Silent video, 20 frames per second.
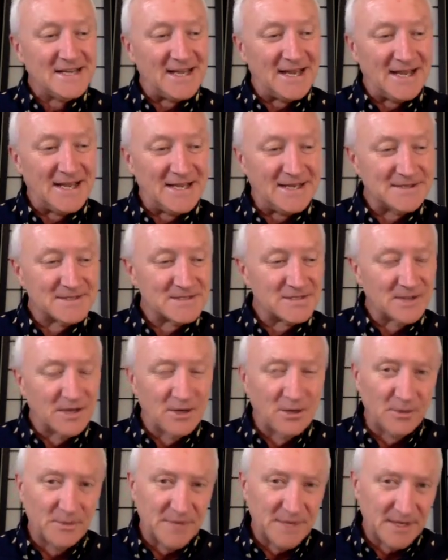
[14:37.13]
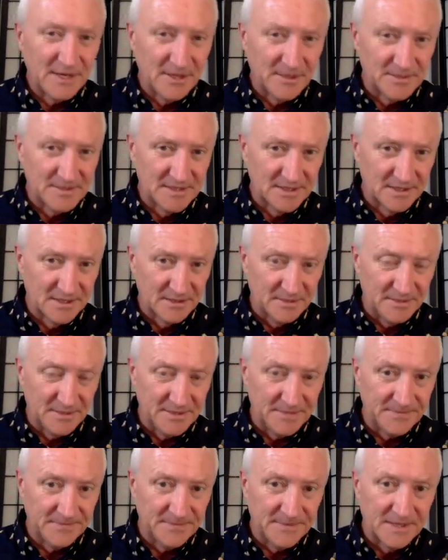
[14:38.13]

So I hope that helps a little bit.